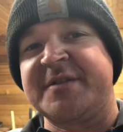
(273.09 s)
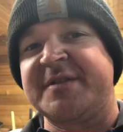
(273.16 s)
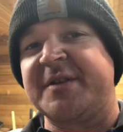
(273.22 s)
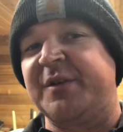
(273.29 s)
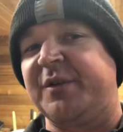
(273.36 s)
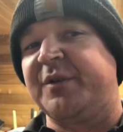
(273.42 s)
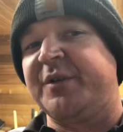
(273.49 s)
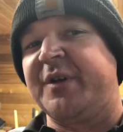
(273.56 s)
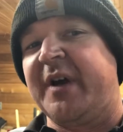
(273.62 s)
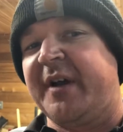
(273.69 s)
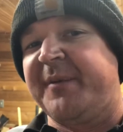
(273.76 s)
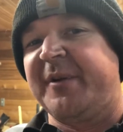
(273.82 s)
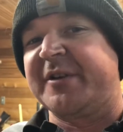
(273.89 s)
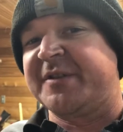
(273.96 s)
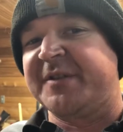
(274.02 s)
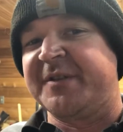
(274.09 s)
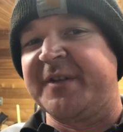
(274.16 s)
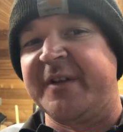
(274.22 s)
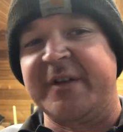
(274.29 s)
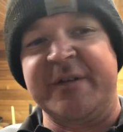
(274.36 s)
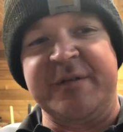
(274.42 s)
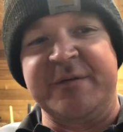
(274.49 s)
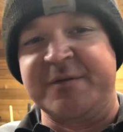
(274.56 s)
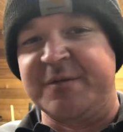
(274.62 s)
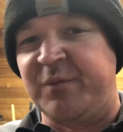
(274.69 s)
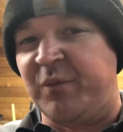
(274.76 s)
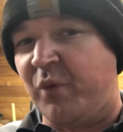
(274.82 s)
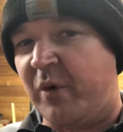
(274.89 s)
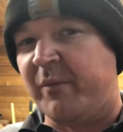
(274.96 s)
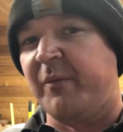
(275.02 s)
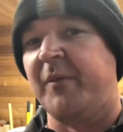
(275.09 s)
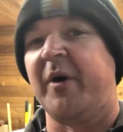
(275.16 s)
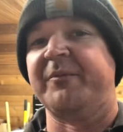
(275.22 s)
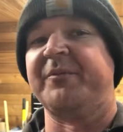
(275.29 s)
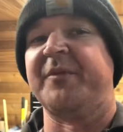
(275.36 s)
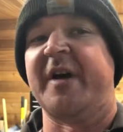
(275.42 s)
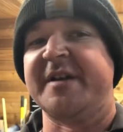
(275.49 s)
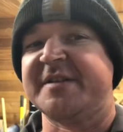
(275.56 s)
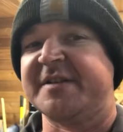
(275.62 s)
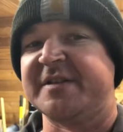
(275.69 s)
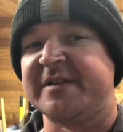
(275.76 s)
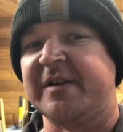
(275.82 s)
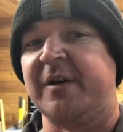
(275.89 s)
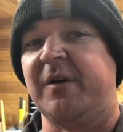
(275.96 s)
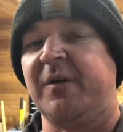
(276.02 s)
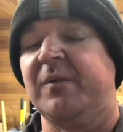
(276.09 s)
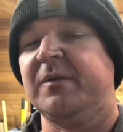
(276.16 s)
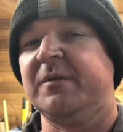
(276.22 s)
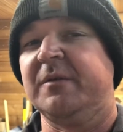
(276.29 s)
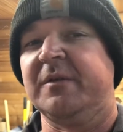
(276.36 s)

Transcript: so you got to make sure that you warm them up nice and slow,